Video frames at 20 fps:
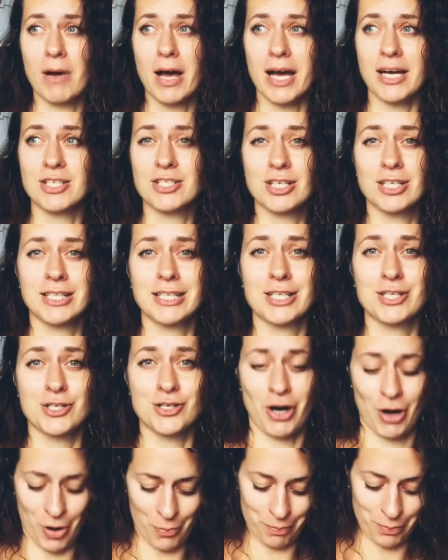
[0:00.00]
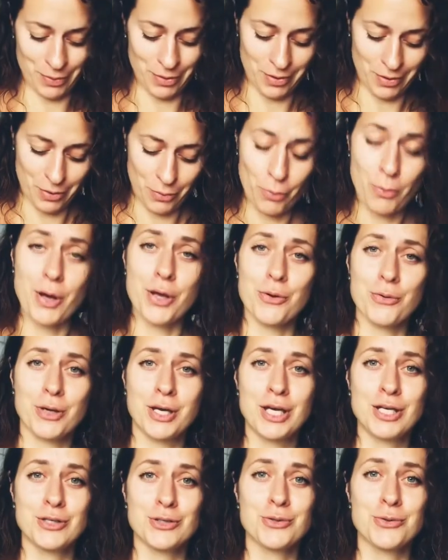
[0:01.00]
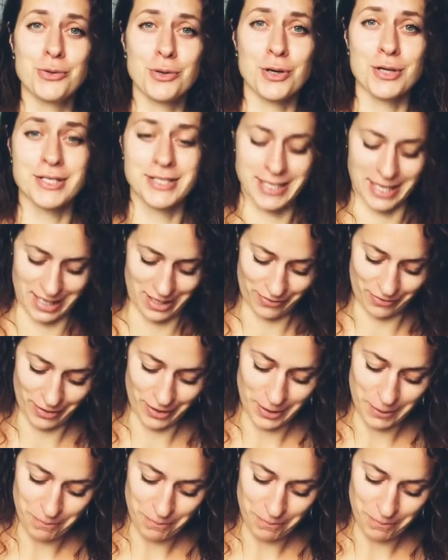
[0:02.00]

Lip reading: actually shop when you can do yourself,